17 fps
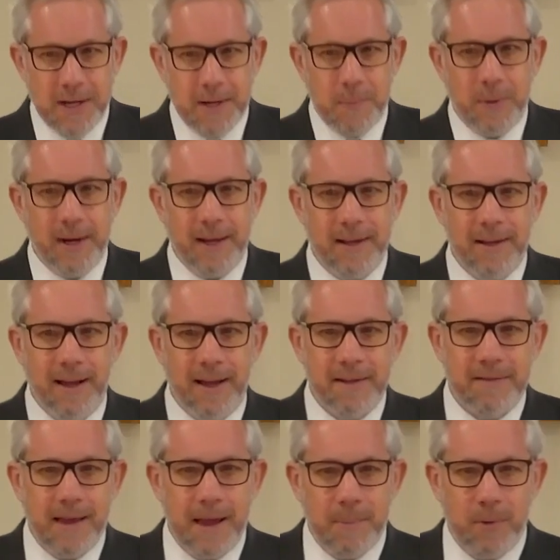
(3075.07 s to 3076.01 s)
when I, I
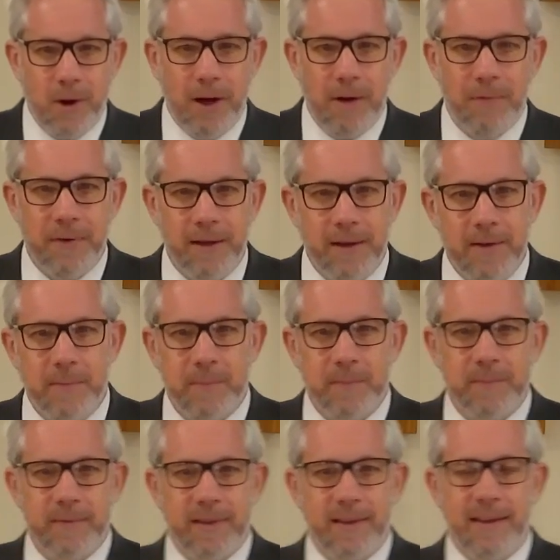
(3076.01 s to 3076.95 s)
stopped off at
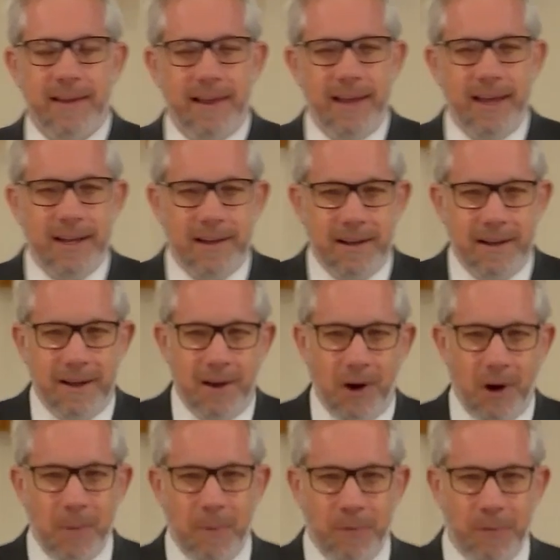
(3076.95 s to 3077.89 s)
at uh,
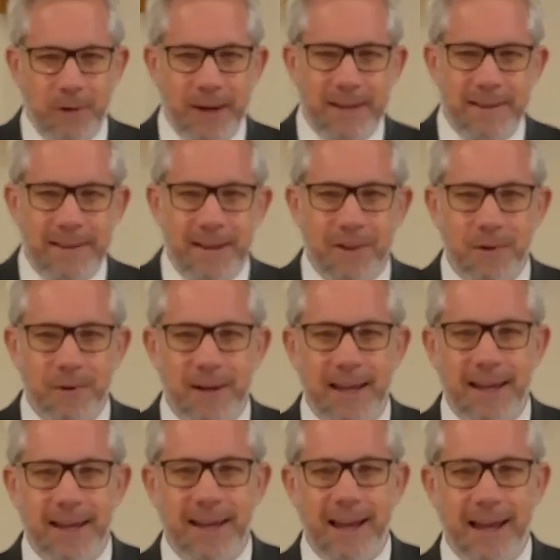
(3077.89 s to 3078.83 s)
Harbor Freight the other
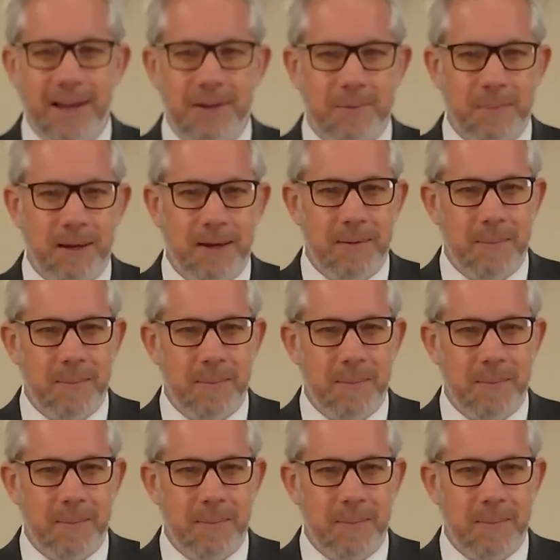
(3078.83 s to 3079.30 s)
day, I asked my,